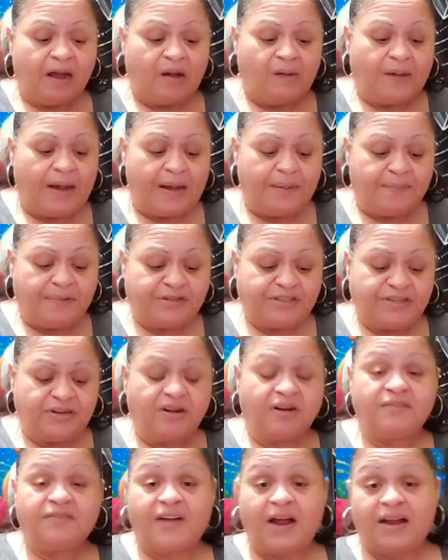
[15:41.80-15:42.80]
All right, but you're
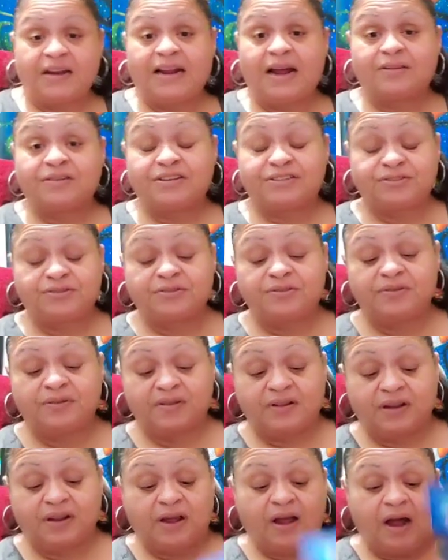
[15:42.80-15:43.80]
going to find out the
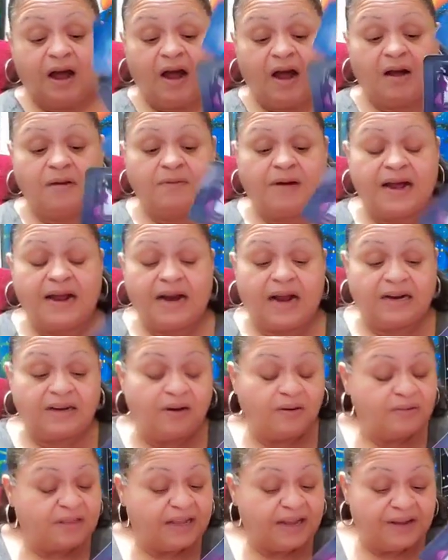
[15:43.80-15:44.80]
truth. All right, I
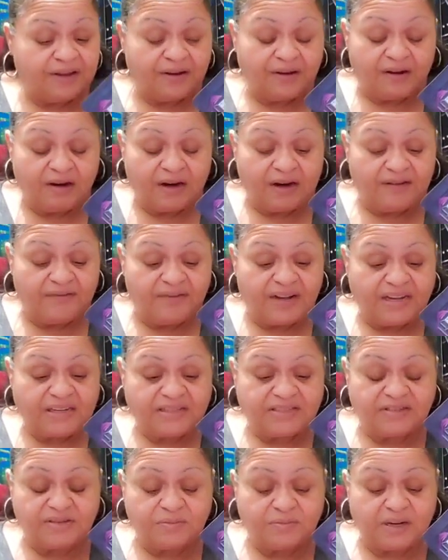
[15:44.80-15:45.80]
don't think you're going to
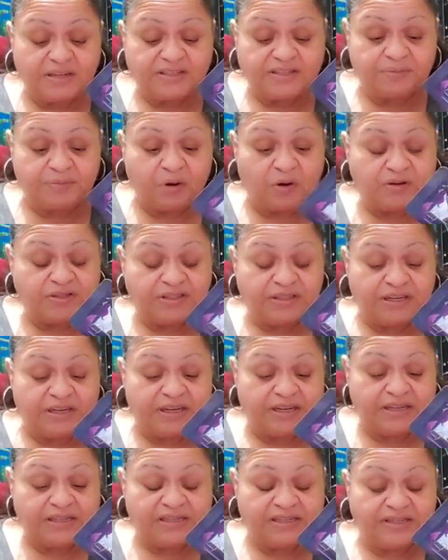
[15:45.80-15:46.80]
invest too much emotion
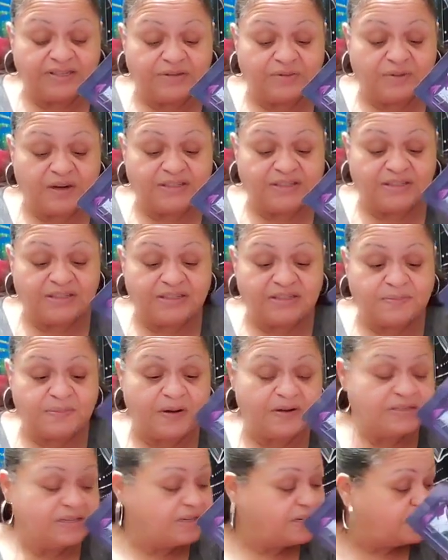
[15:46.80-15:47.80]
in this situation. This
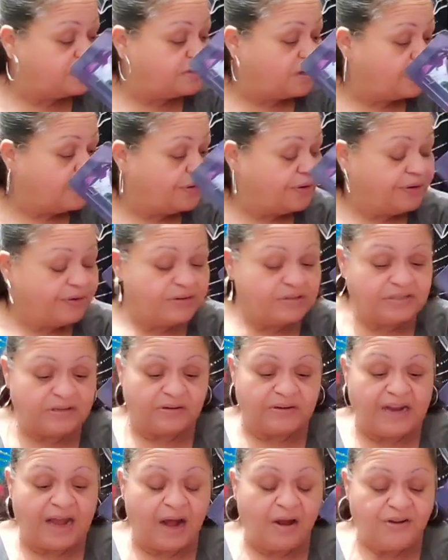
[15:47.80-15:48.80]
person has hurt you,
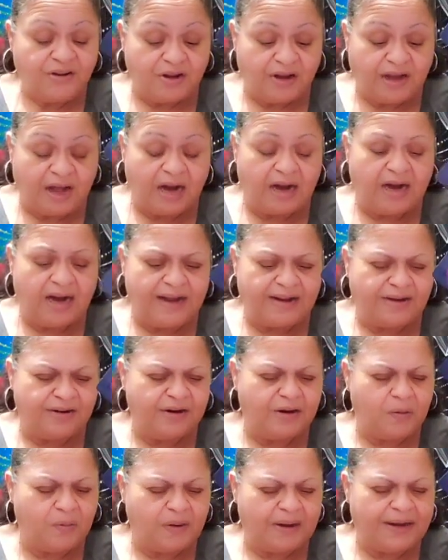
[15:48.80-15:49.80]
so now you're kind of like,
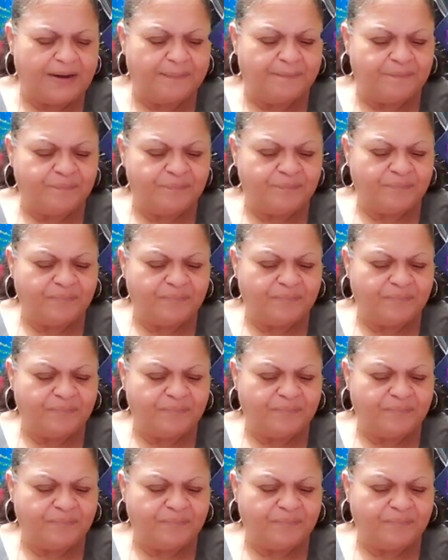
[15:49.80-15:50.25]
you know what?